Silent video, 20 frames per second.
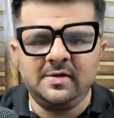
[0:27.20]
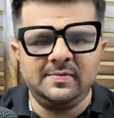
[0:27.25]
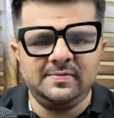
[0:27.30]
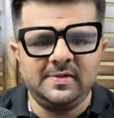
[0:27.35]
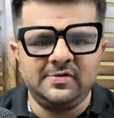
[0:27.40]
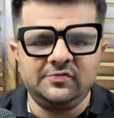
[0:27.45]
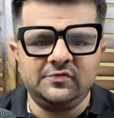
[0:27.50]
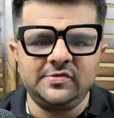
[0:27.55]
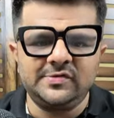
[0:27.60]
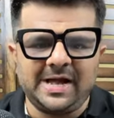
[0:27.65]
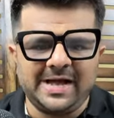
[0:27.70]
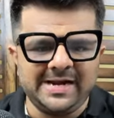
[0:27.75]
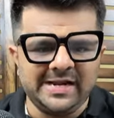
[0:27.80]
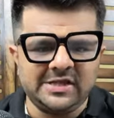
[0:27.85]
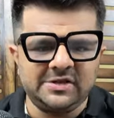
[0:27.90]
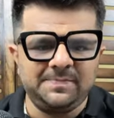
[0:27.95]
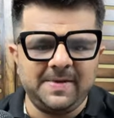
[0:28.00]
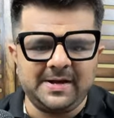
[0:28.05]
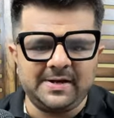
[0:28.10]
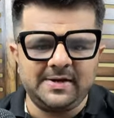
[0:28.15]
This was
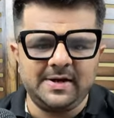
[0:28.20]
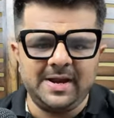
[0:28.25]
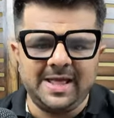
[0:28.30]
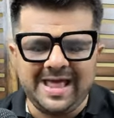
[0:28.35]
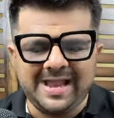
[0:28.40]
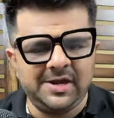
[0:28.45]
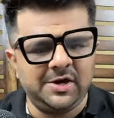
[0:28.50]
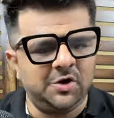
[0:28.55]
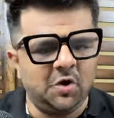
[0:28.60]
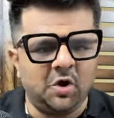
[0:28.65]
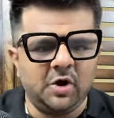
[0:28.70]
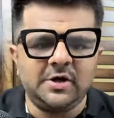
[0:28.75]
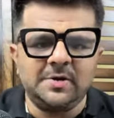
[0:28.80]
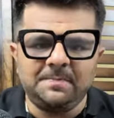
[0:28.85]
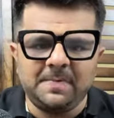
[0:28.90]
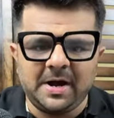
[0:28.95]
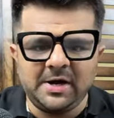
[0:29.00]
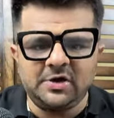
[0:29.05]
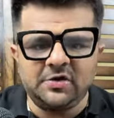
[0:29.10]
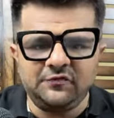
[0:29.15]
unexpected and not a
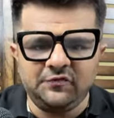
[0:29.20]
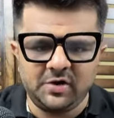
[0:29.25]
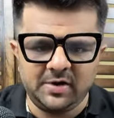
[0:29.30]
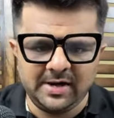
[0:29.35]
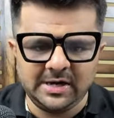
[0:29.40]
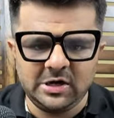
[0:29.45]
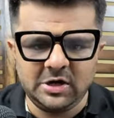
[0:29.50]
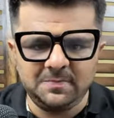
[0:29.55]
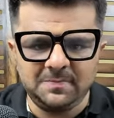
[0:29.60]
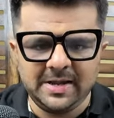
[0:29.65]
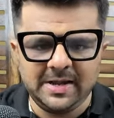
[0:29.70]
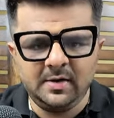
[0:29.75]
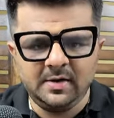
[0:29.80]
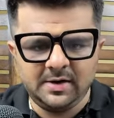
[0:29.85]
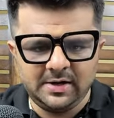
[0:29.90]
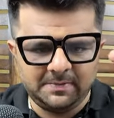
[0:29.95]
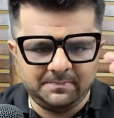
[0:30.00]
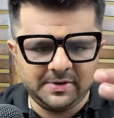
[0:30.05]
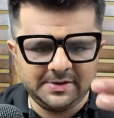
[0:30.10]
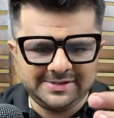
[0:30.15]
part of your regular plan.
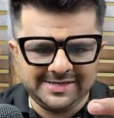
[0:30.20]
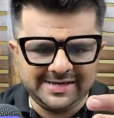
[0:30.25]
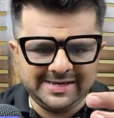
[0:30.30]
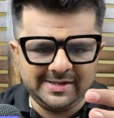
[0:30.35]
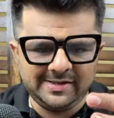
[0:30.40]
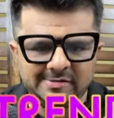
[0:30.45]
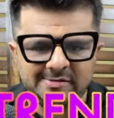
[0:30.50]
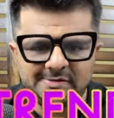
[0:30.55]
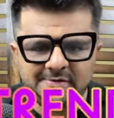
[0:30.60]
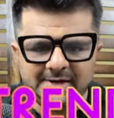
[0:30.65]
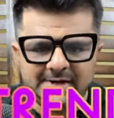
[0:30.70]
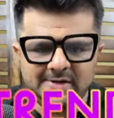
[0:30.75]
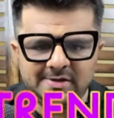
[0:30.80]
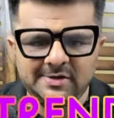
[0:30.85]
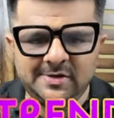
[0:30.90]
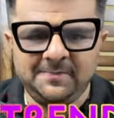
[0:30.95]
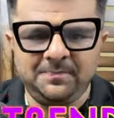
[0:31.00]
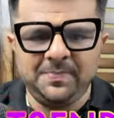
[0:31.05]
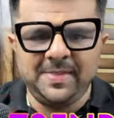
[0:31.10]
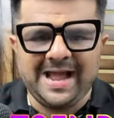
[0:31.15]
Number three is
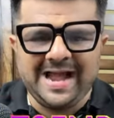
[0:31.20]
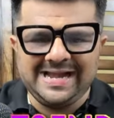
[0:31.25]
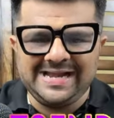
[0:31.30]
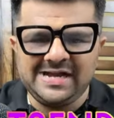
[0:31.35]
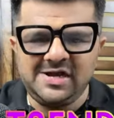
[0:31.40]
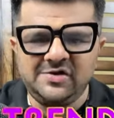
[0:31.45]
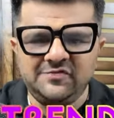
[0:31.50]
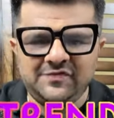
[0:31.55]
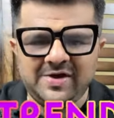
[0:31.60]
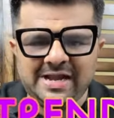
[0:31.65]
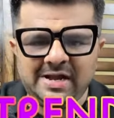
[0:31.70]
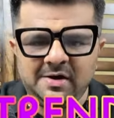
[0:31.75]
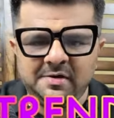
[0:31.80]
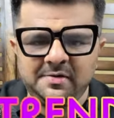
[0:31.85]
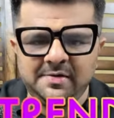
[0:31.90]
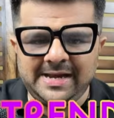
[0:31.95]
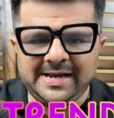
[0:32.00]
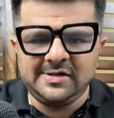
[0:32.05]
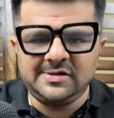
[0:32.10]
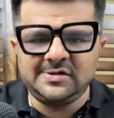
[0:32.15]
trends. Identifying
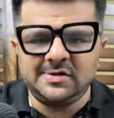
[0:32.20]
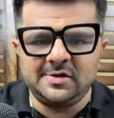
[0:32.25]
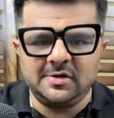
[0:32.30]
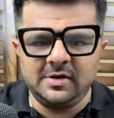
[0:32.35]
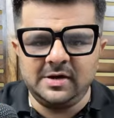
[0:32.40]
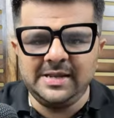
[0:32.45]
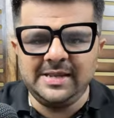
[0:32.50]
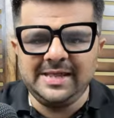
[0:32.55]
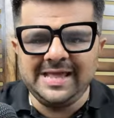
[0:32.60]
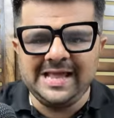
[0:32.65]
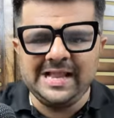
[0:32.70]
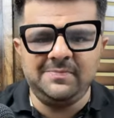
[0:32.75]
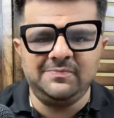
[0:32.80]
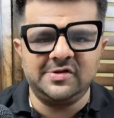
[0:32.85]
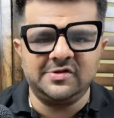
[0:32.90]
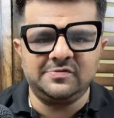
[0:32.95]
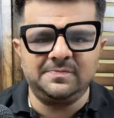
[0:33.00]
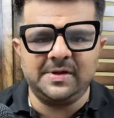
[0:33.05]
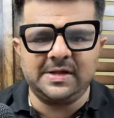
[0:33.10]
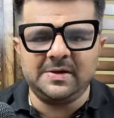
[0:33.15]
trends early helps
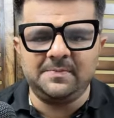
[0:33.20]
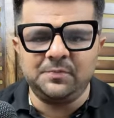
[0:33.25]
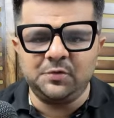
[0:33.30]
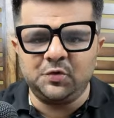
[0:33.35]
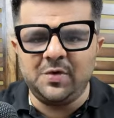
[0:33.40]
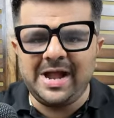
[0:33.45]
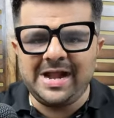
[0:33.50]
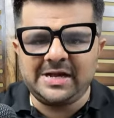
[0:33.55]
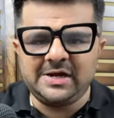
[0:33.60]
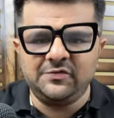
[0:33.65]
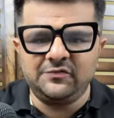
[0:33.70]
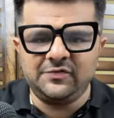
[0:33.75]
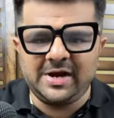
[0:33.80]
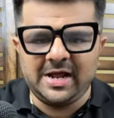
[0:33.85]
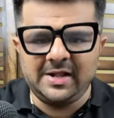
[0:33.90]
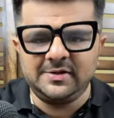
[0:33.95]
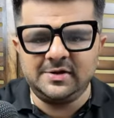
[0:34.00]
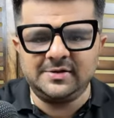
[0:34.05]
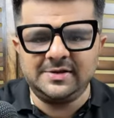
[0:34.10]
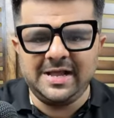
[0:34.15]
us become proactive
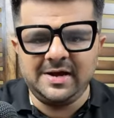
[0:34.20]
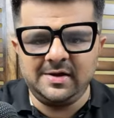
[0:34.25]
rather than